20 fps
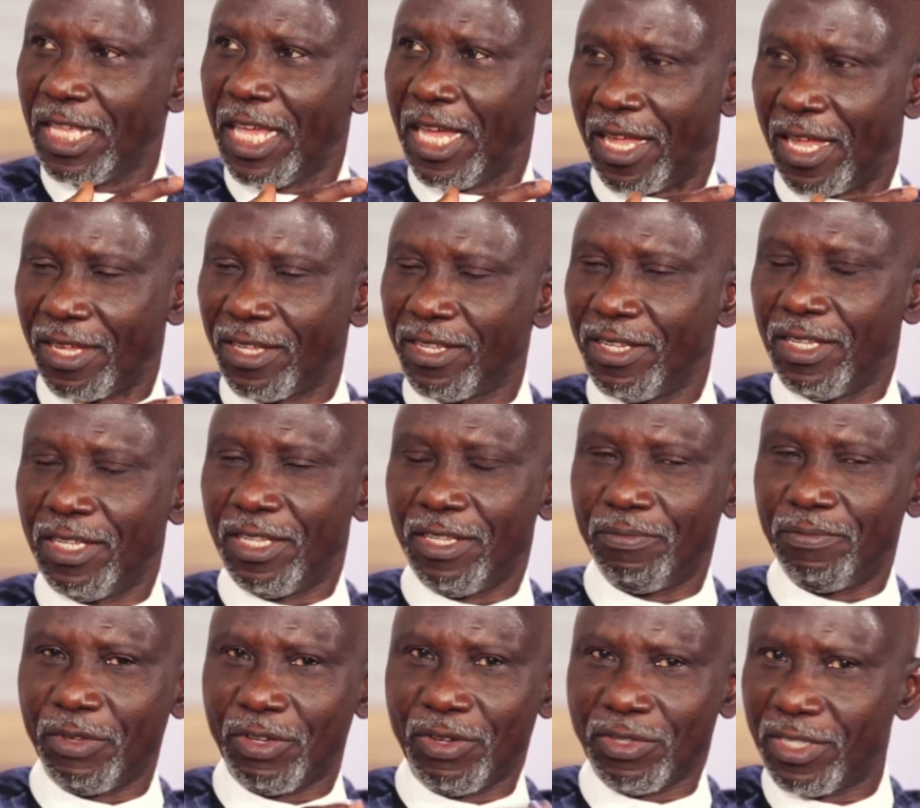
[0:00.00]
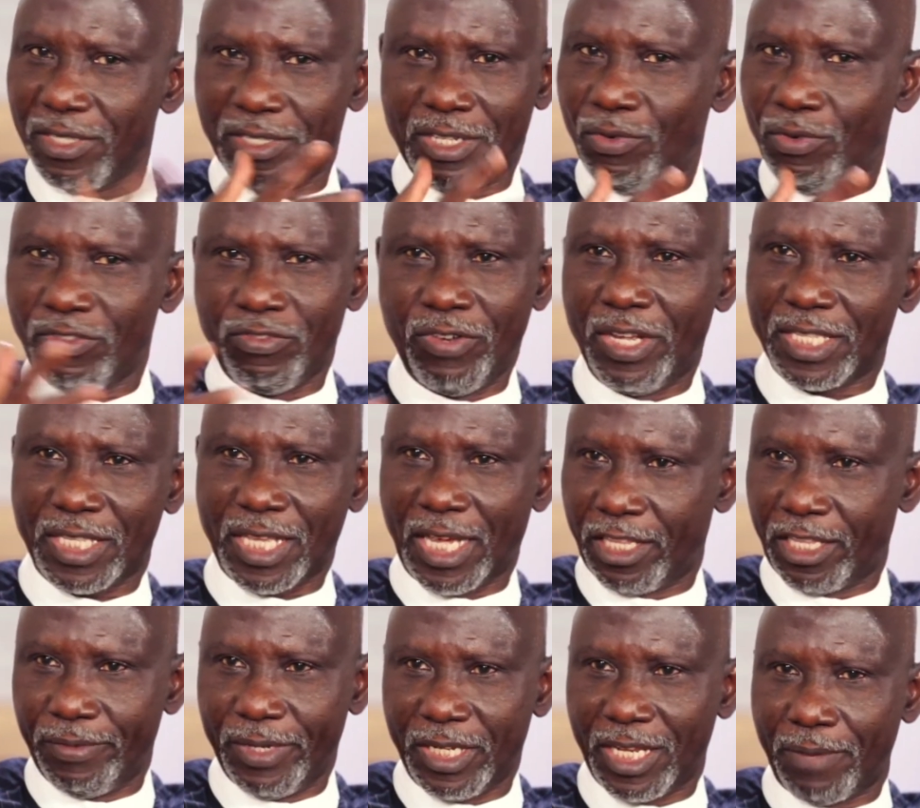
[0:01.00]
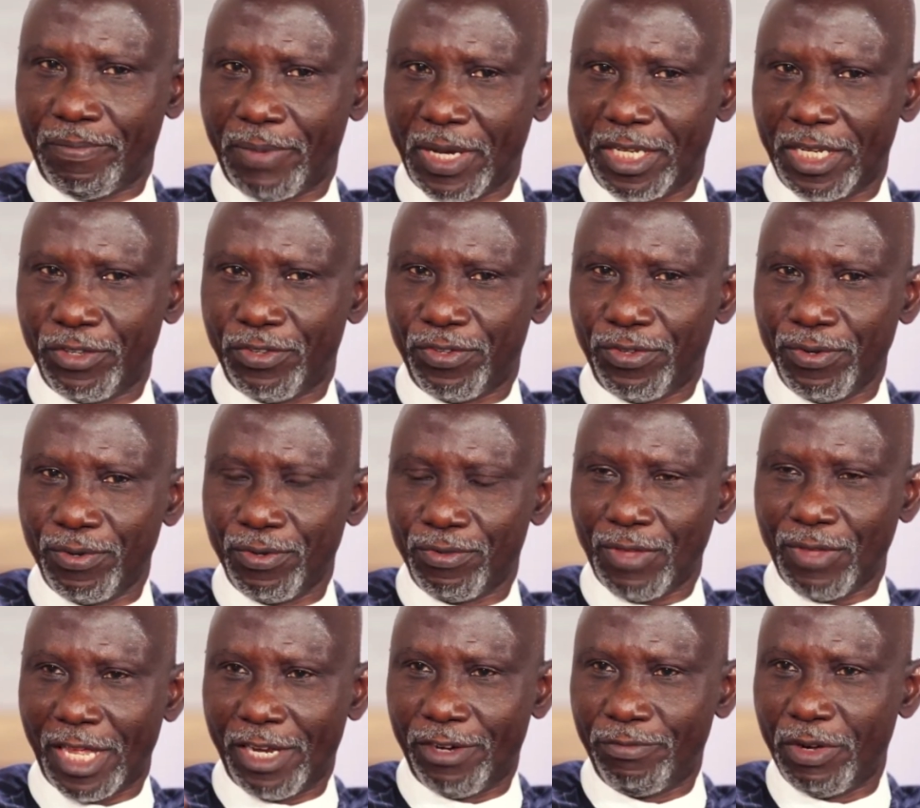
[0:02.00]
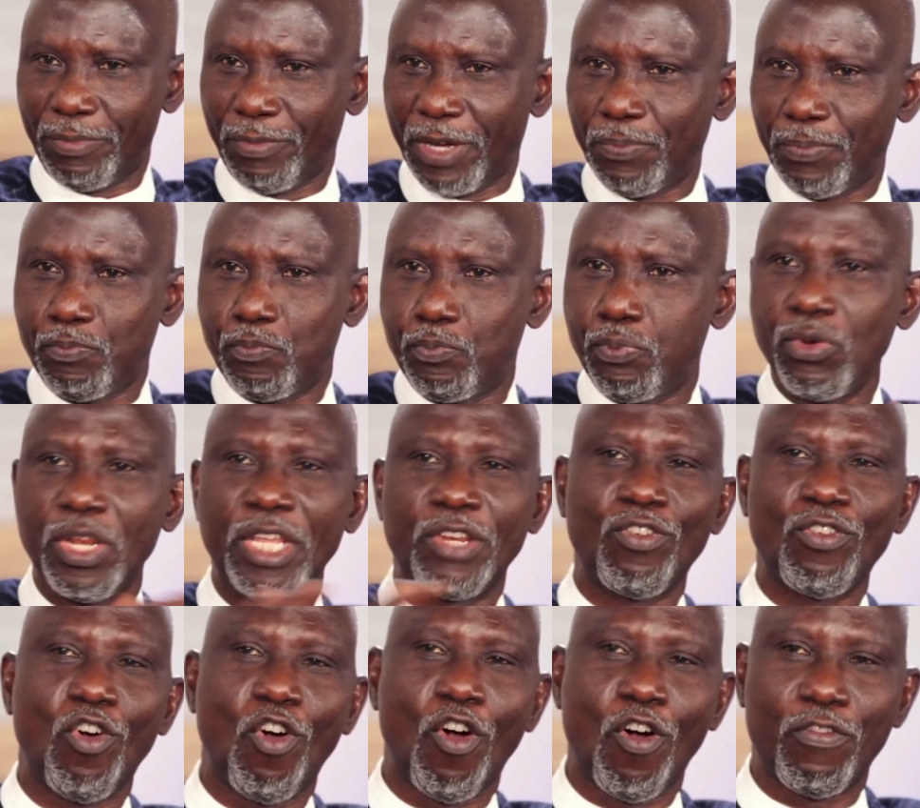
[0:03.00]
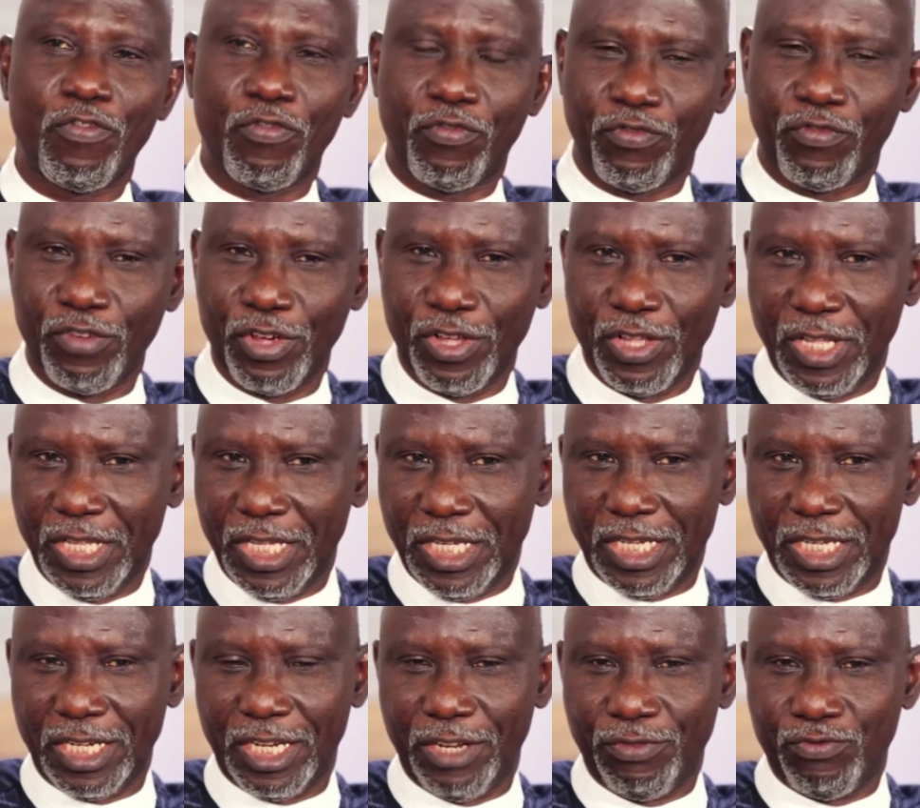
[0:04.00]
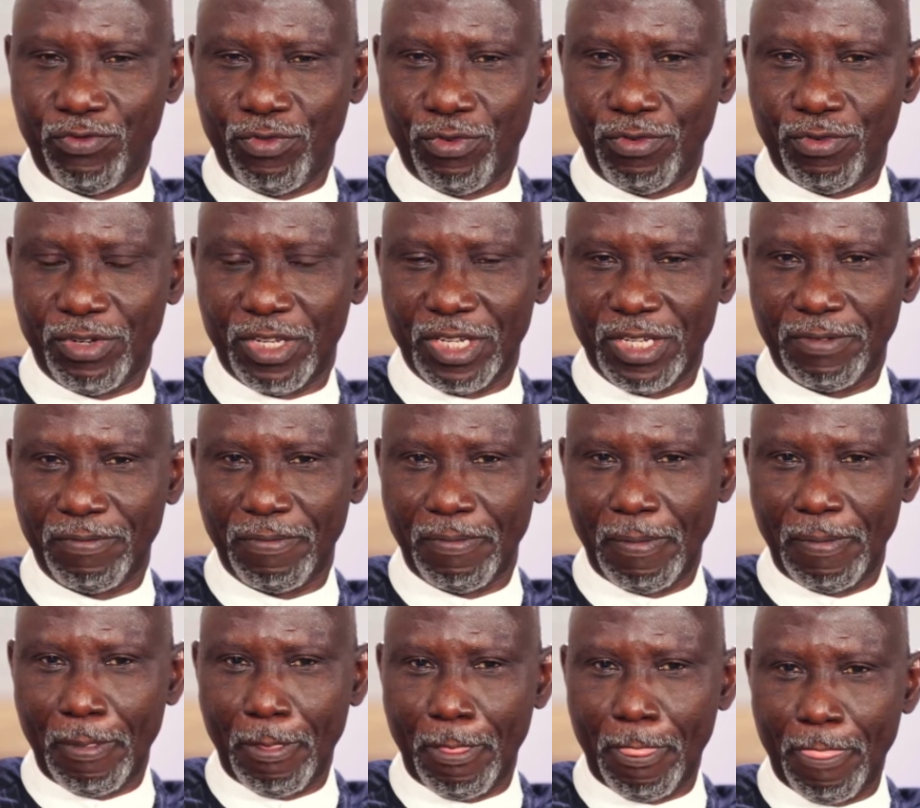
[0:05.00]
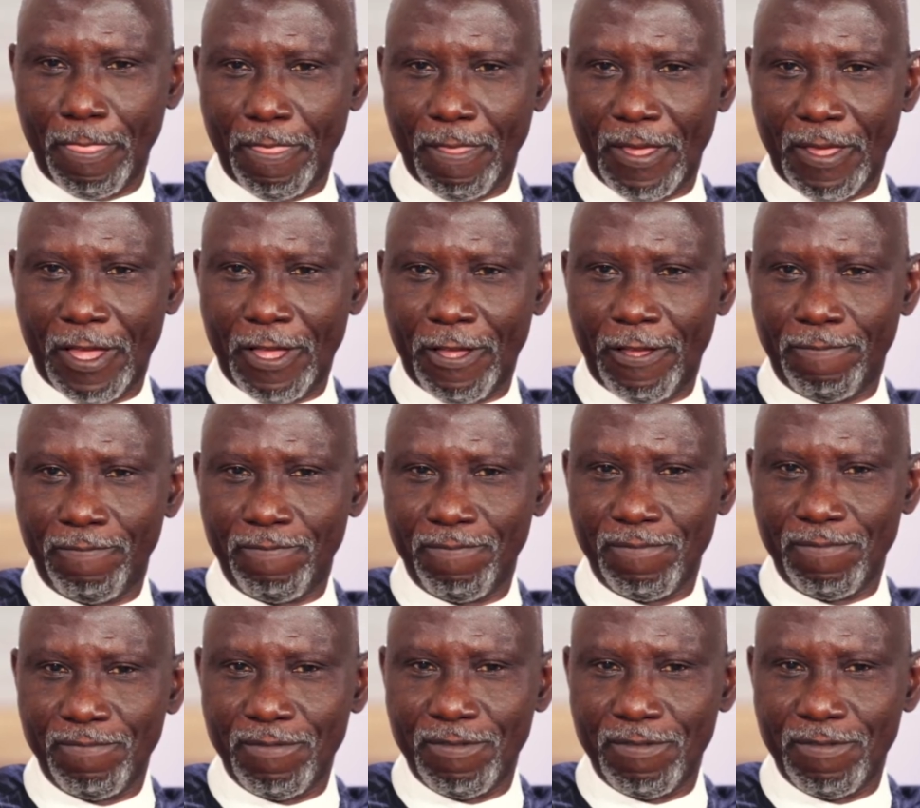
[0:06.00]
Yes, because there was no excitement about the show. So I remember pulling off the road and